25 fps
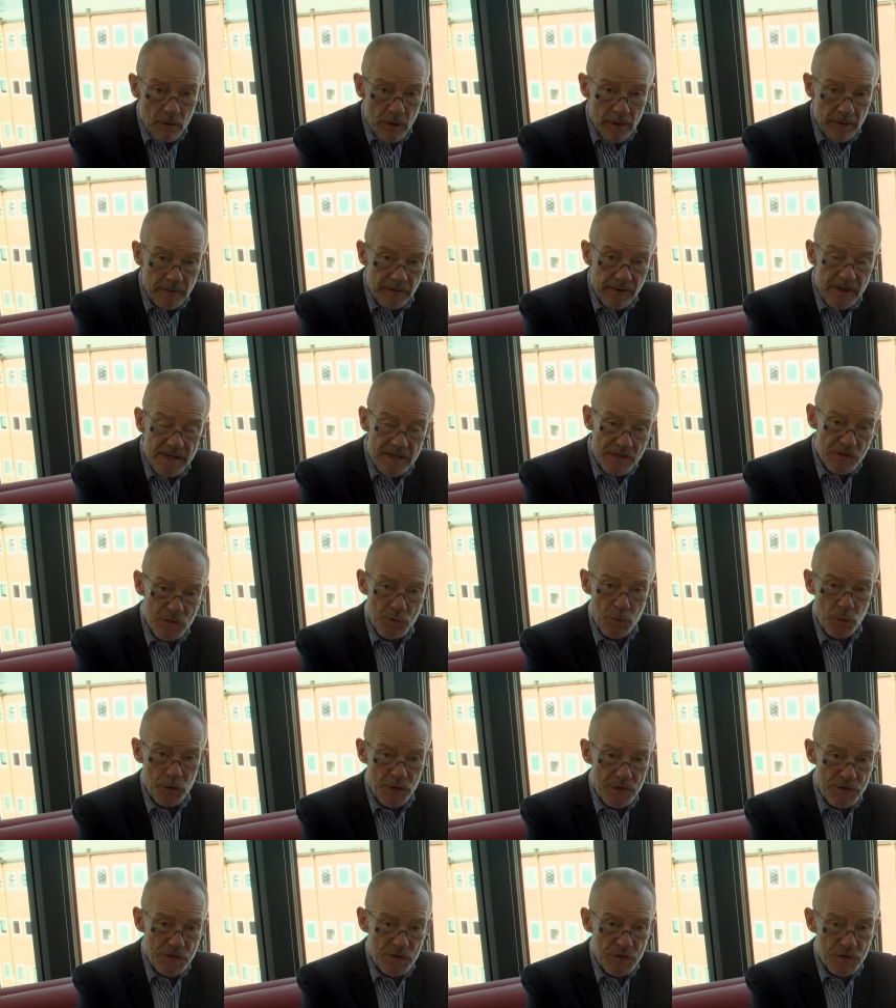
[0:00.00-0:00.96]
a nice
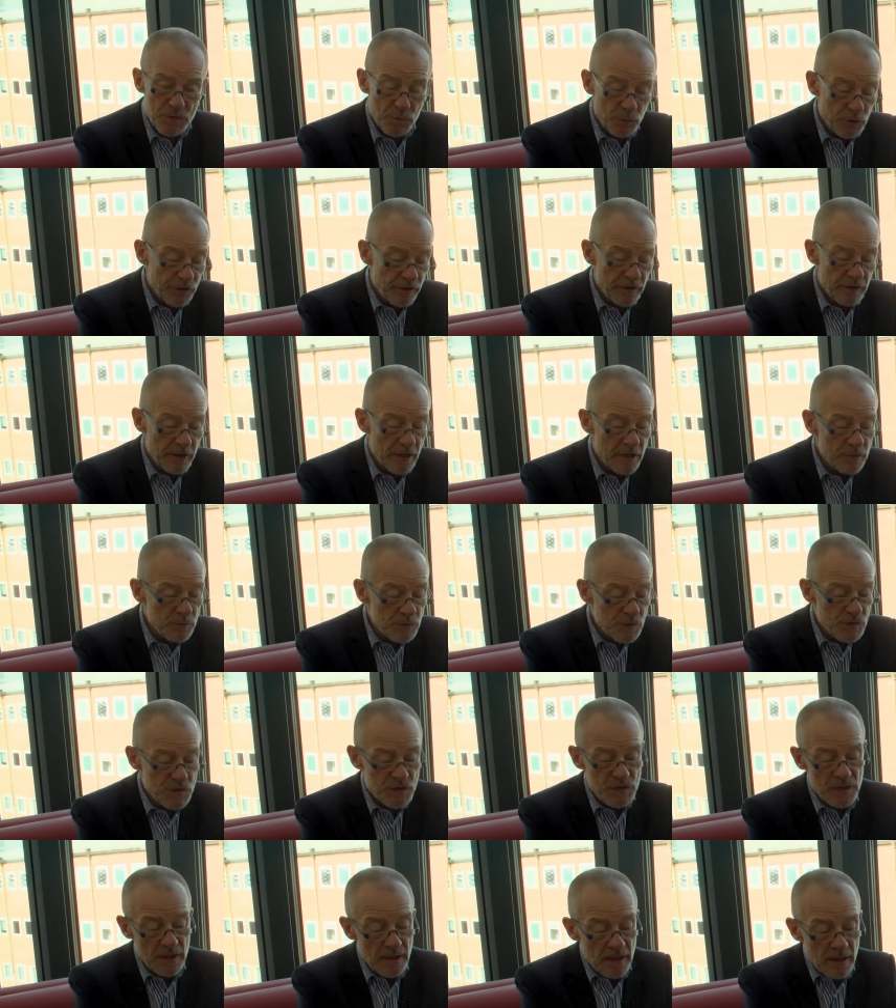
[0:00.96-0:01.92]
voice would
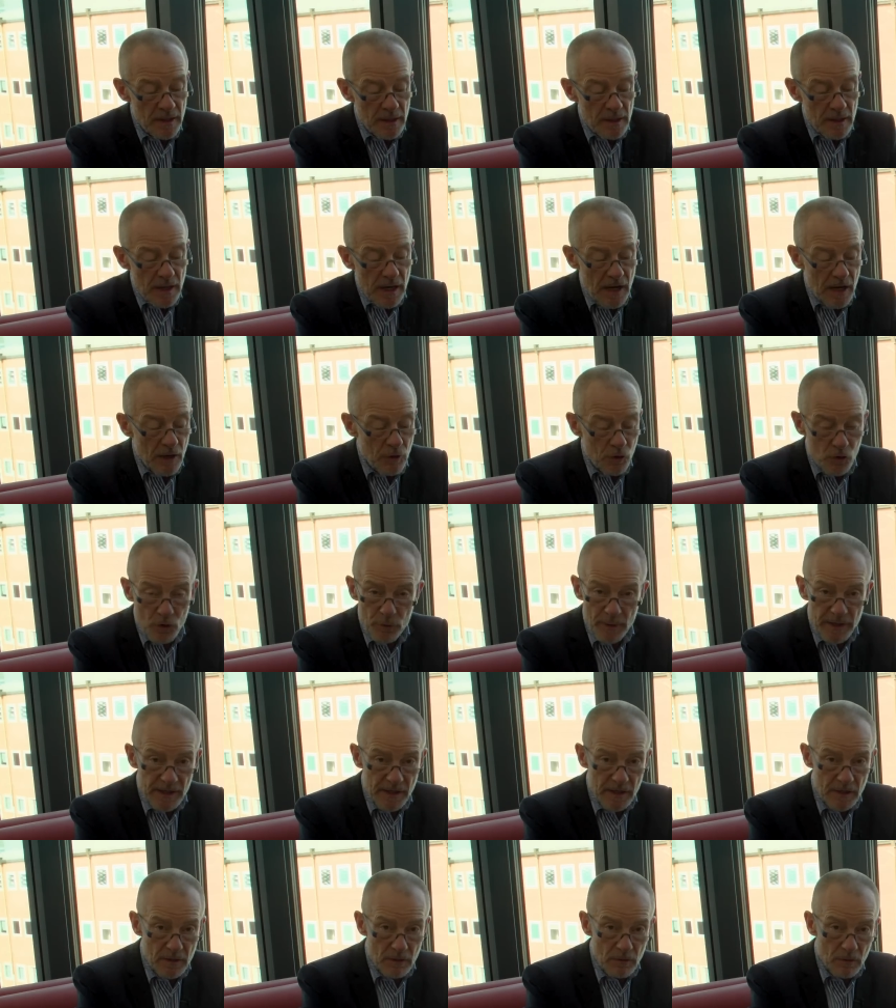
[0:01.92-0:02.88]
announce how
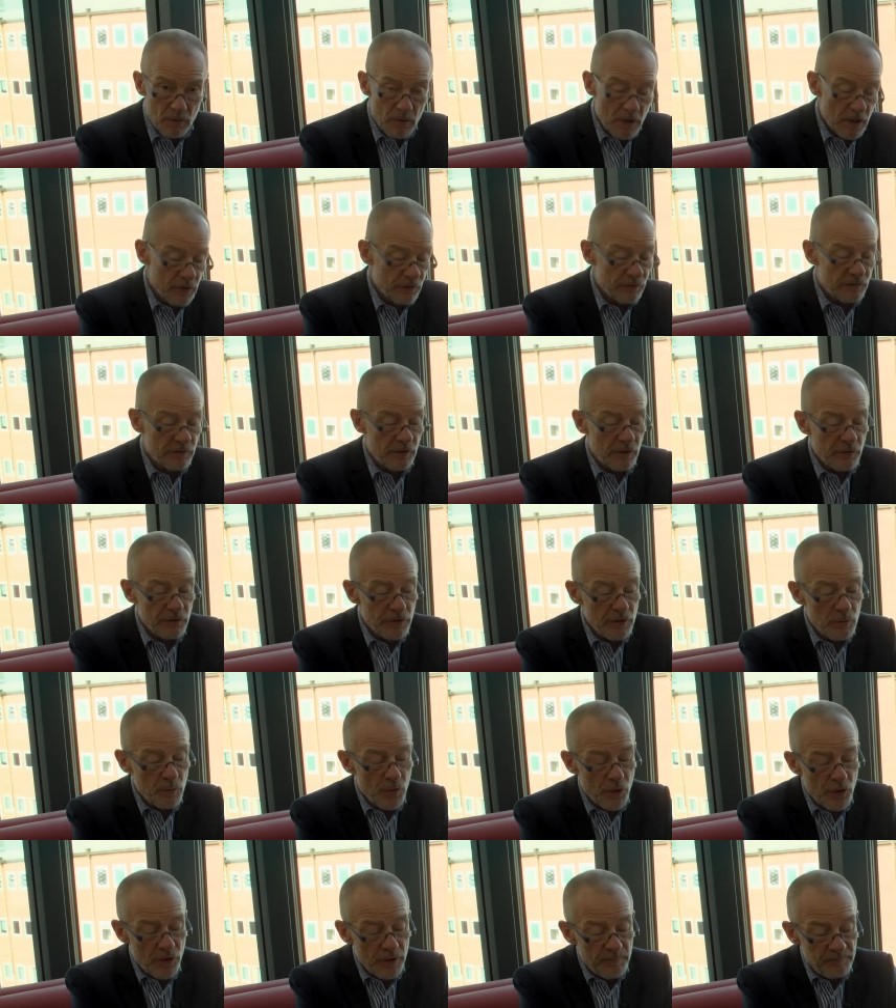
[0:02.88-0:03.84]
quick or how slow you
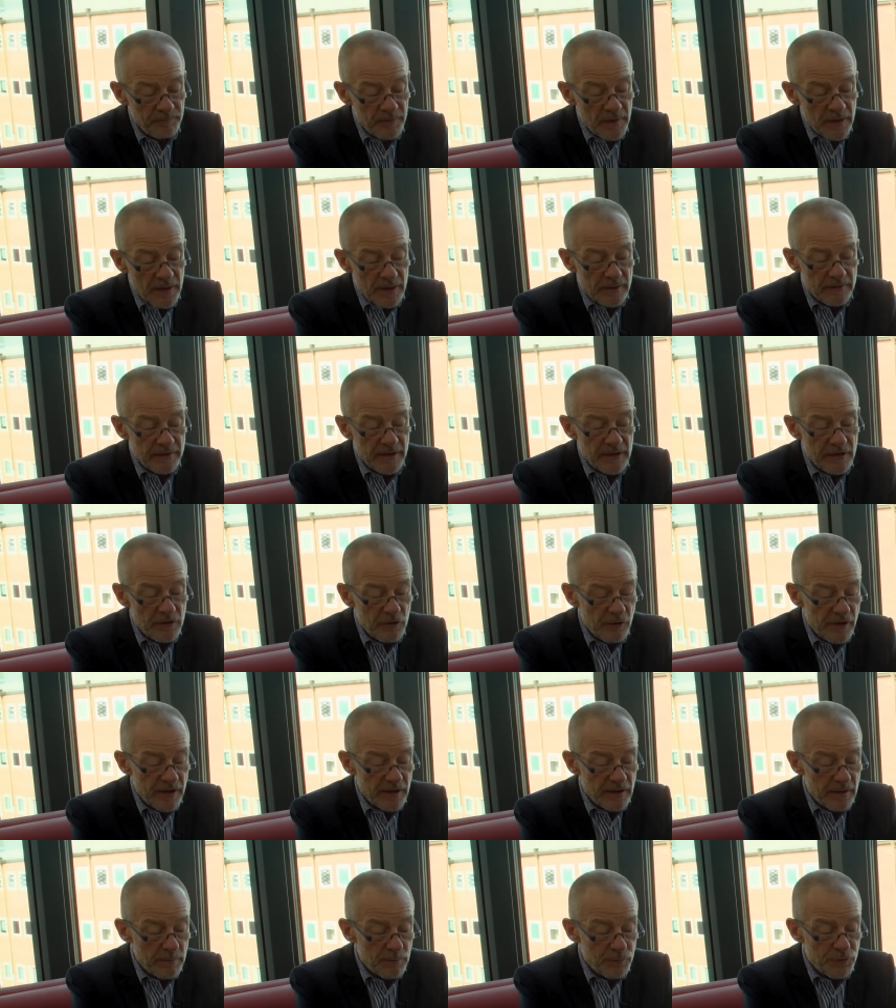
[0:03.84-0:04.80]
were, and then you
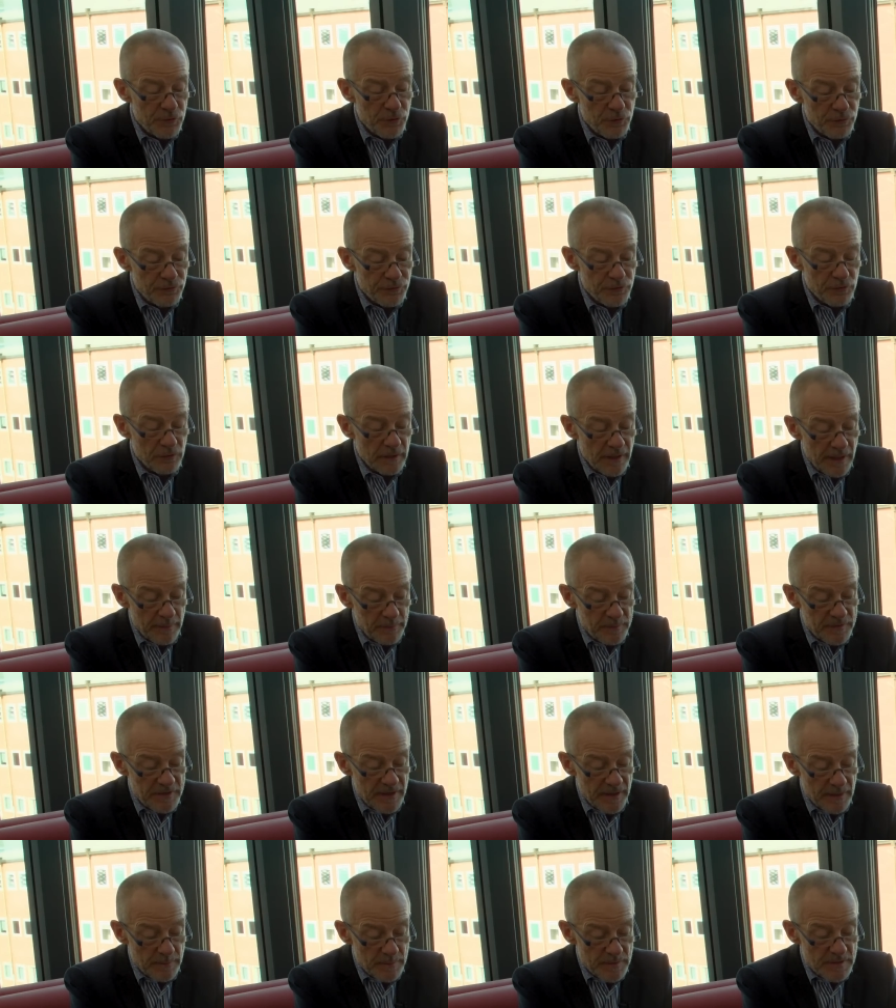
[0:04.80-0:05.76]
can improve your lap
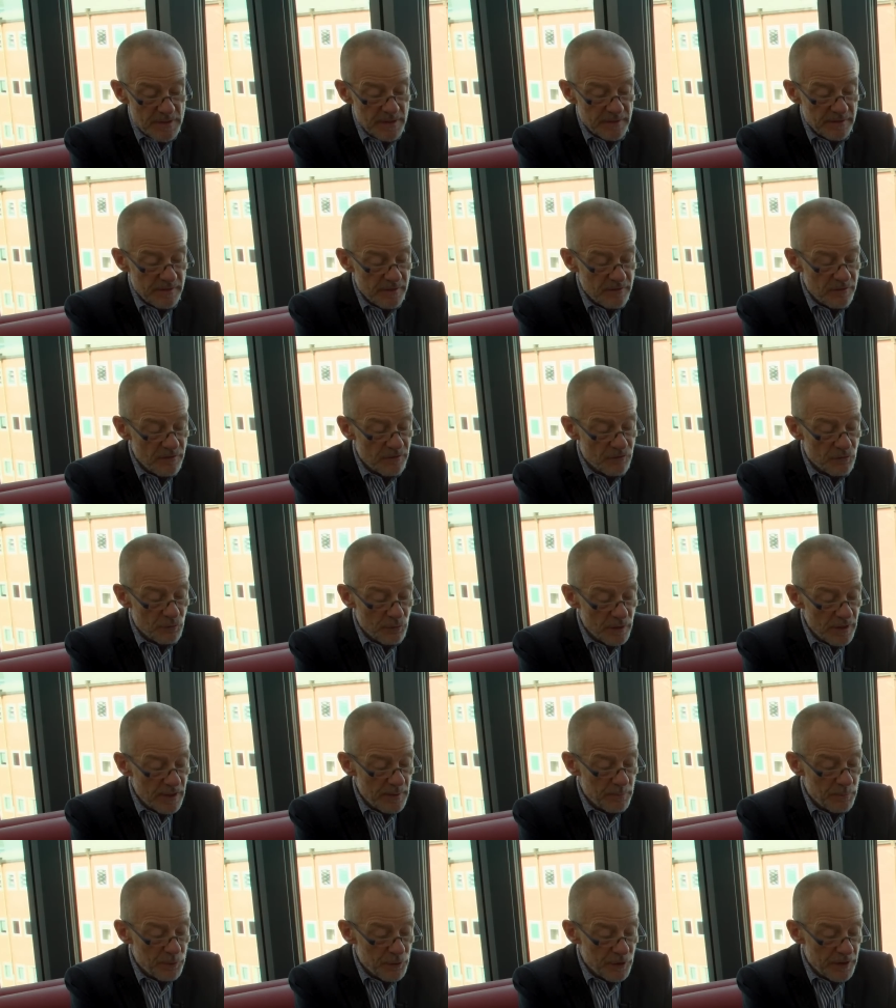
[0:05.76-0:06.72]
times. And this is
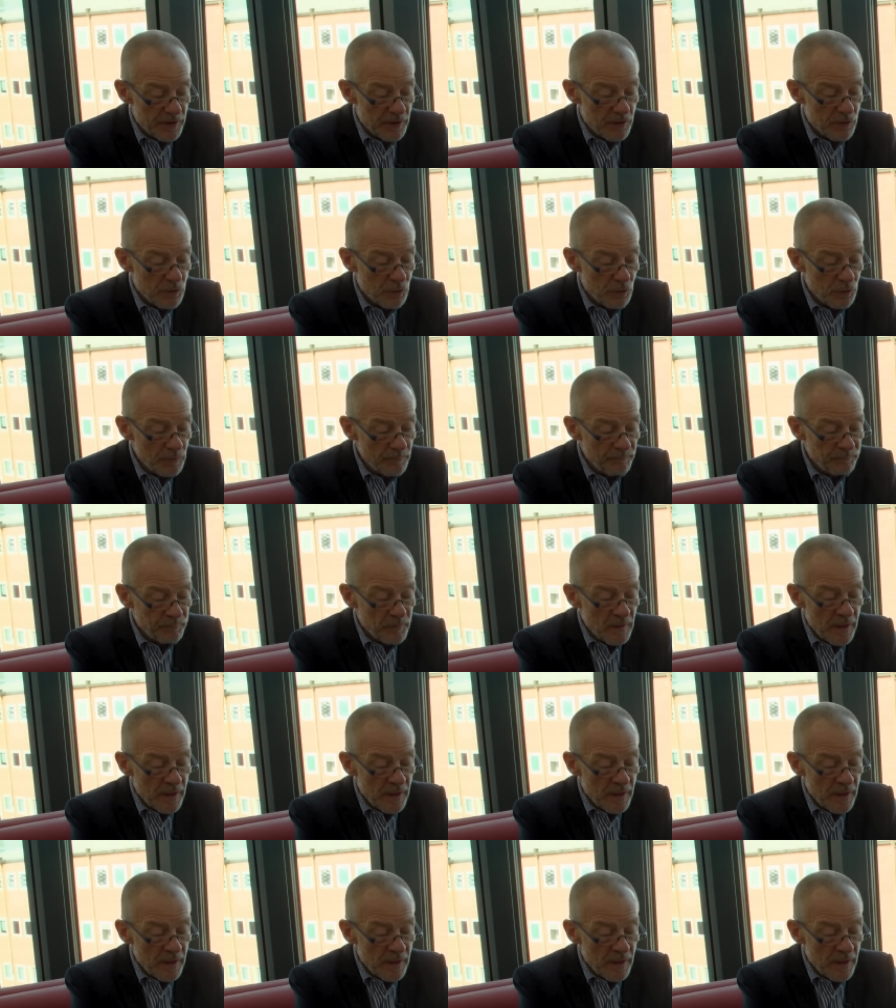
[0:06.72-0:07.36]
really pretty cool.